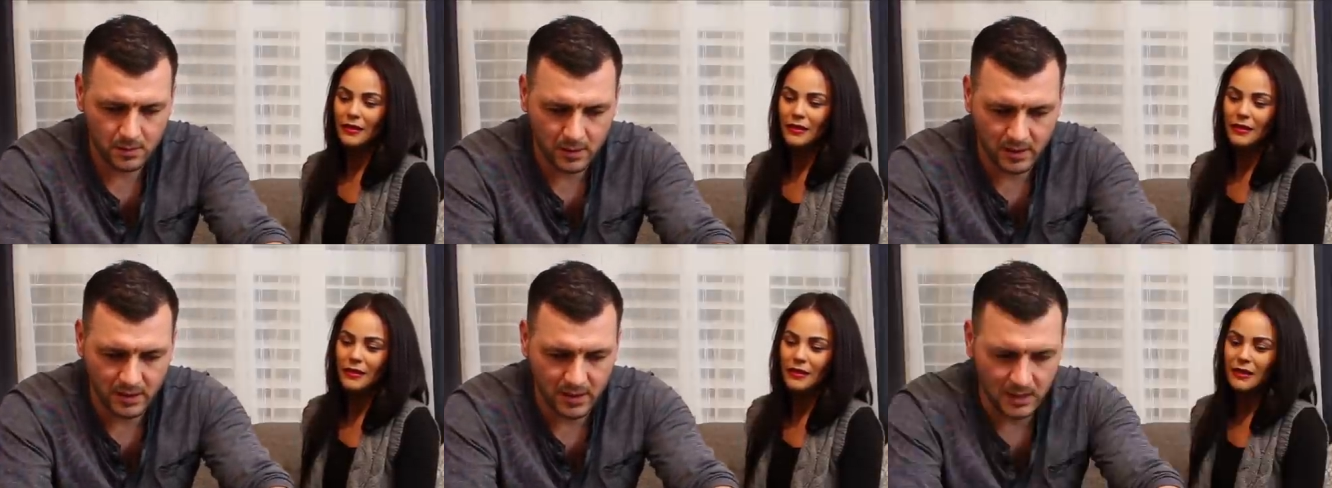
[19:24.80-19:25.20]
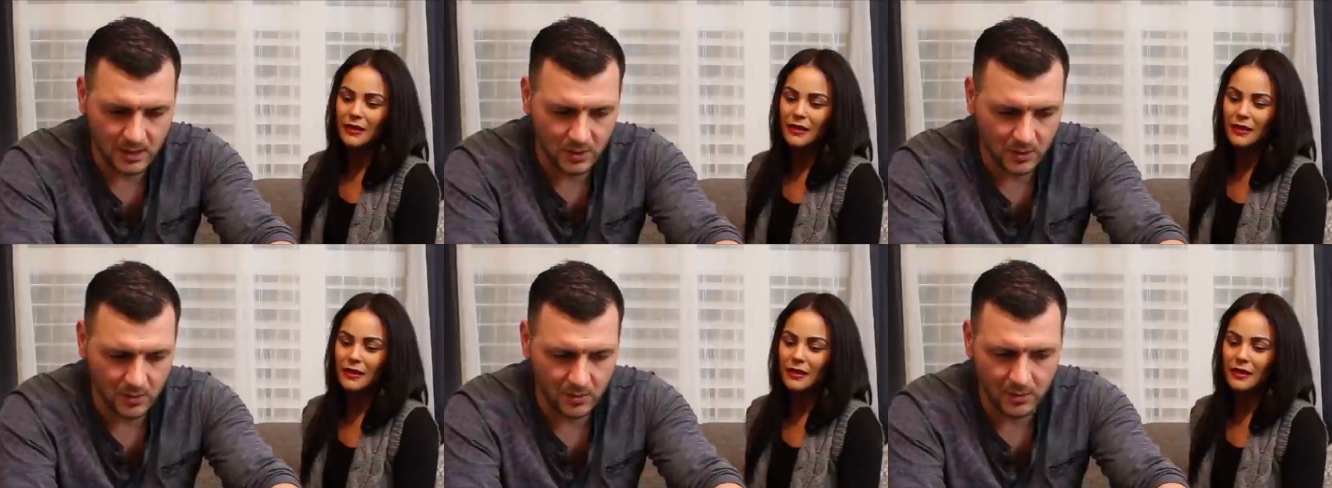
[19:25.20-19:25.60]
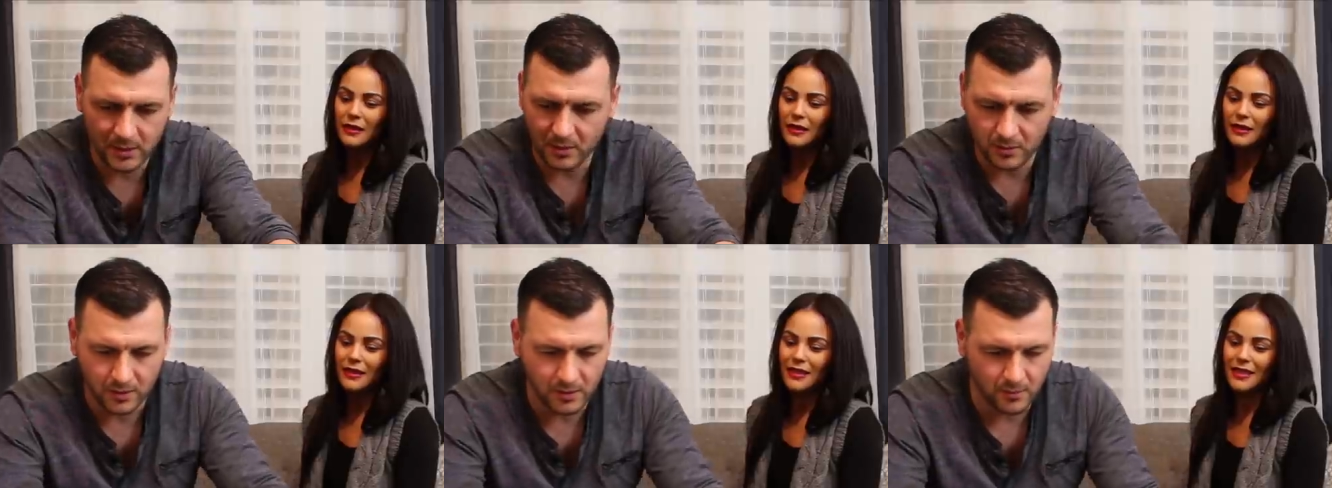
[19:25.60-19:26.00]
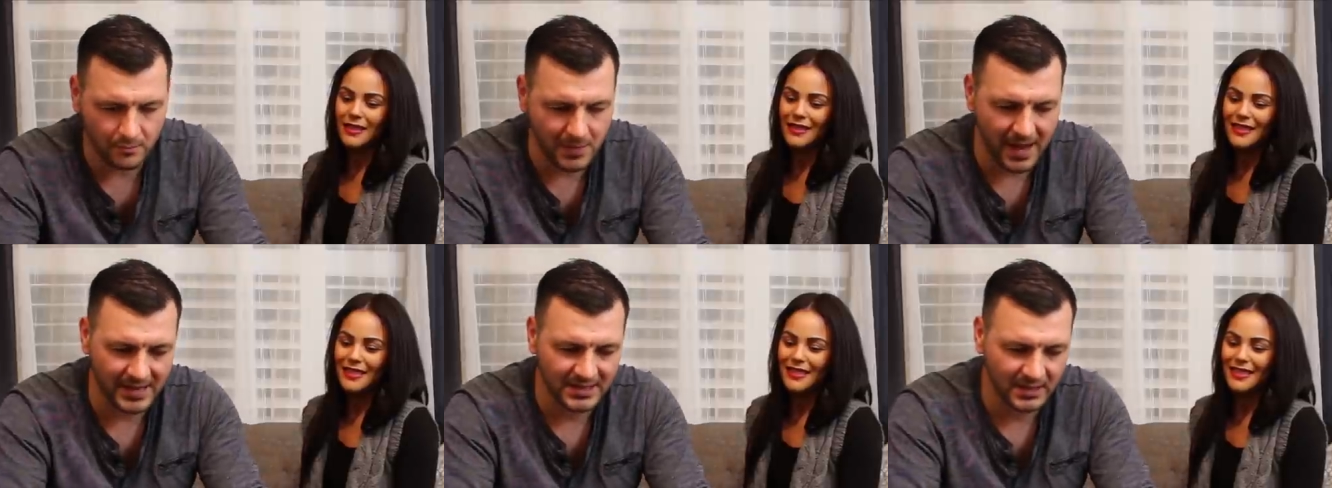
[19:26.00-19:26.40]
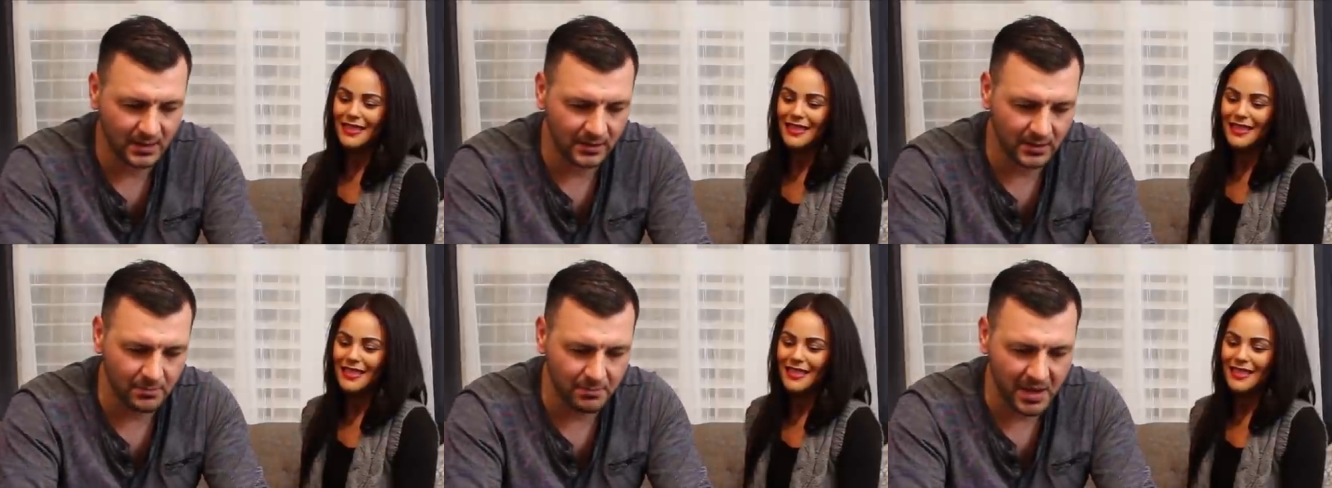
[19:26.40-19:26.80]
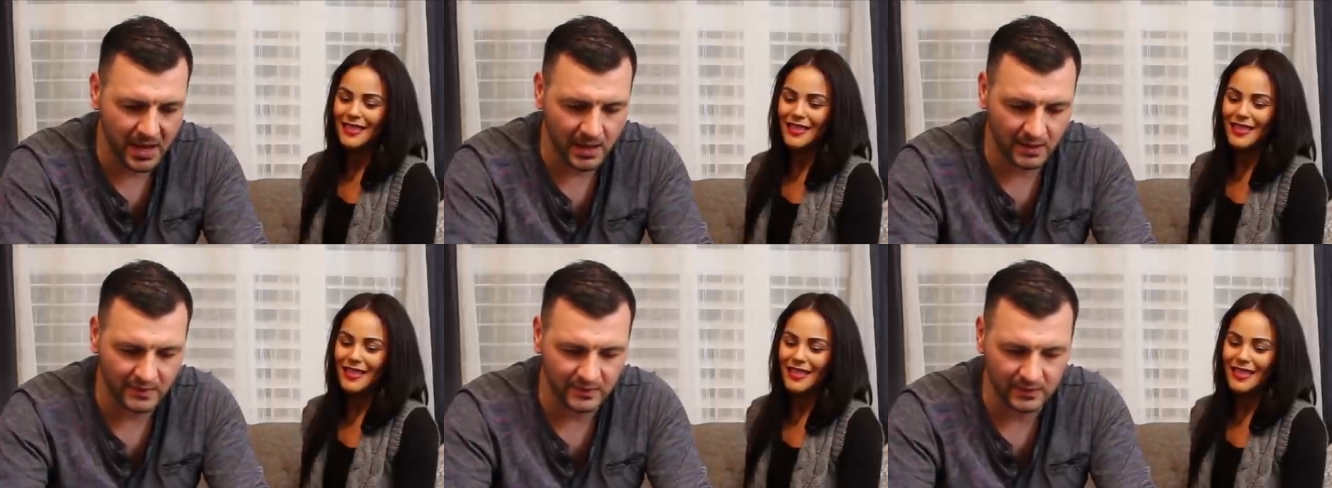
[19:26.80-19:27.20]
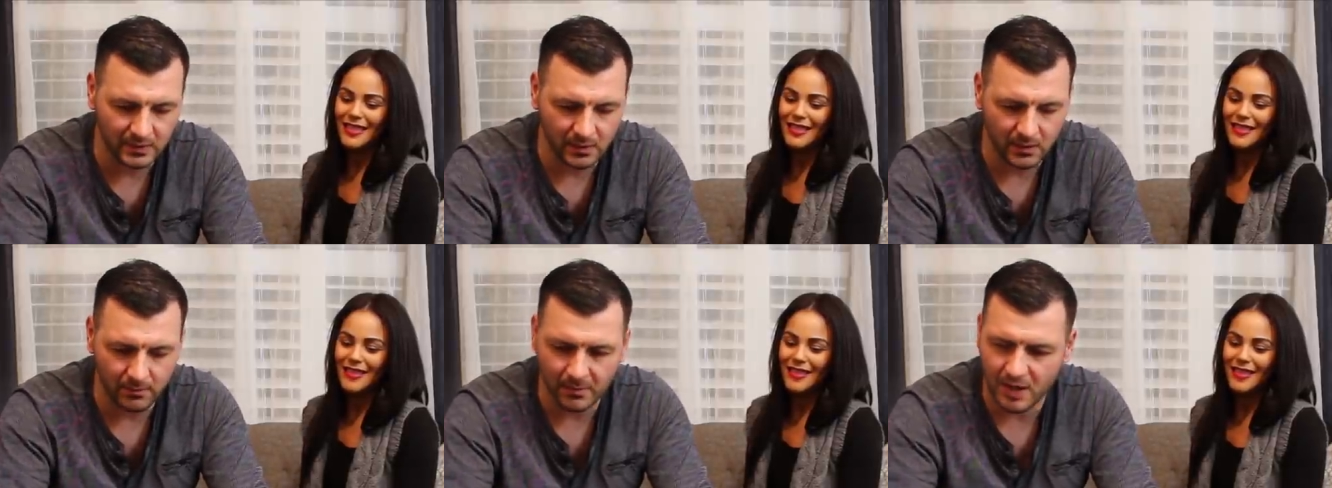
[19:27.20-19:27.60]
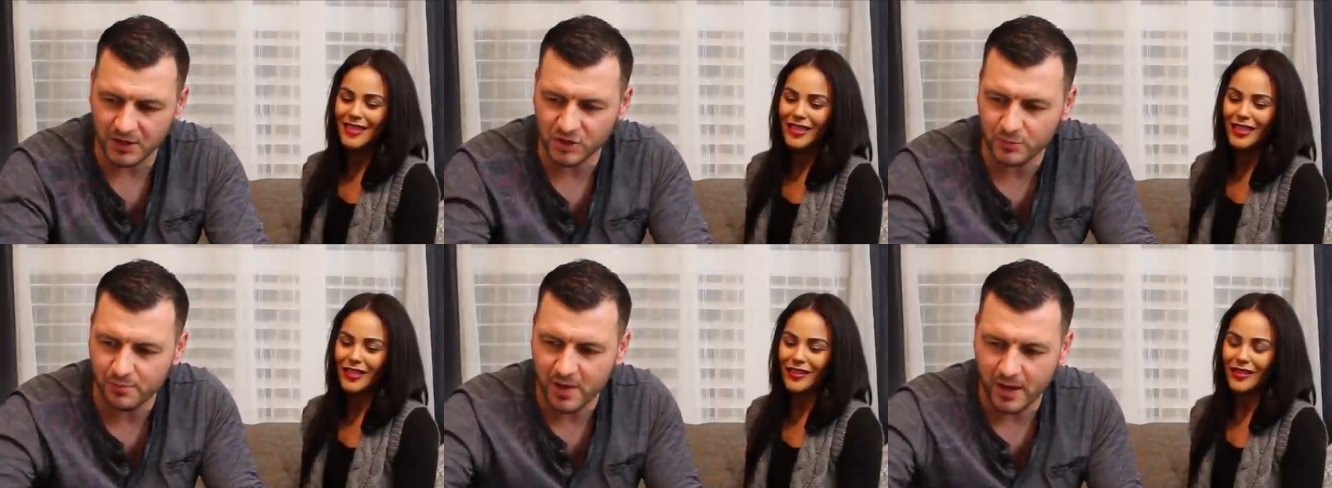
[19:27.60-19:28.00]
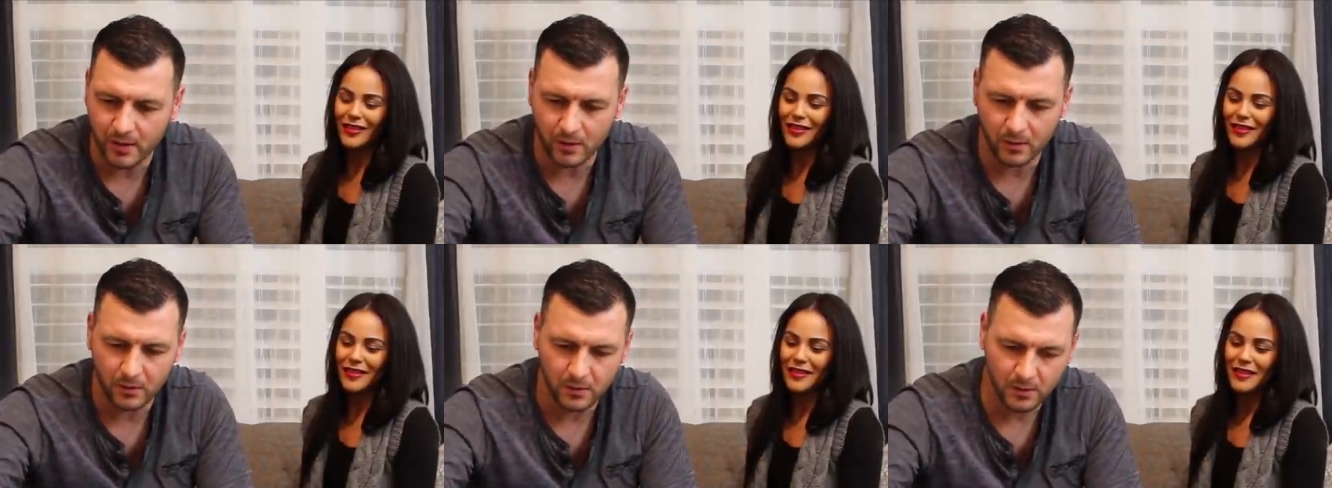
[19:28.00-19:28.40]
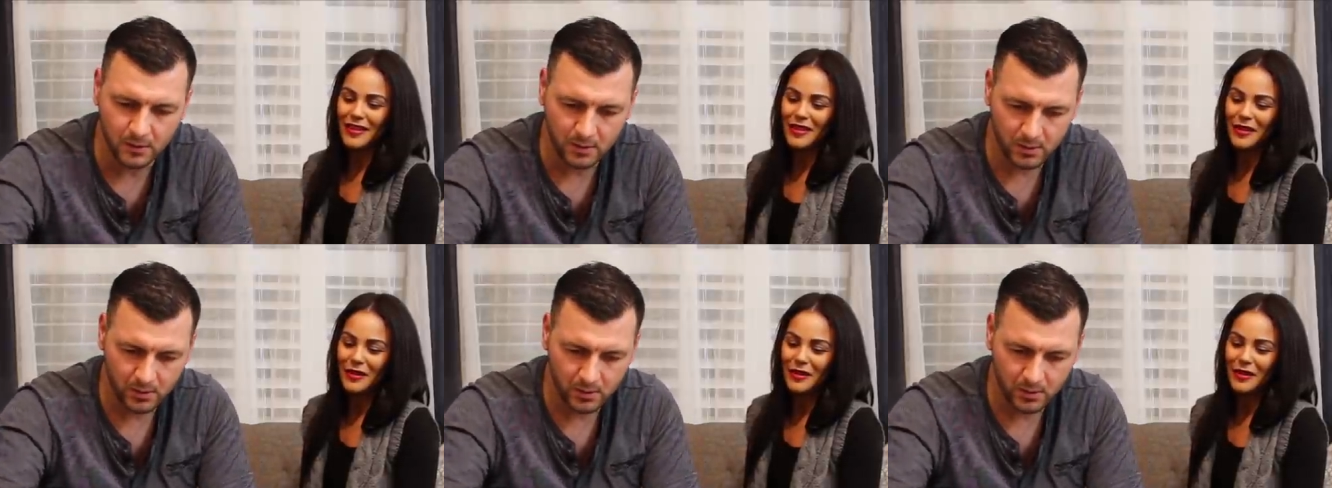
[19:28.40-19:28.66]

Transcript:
Speaker 1: I think your your your masculine picks are much better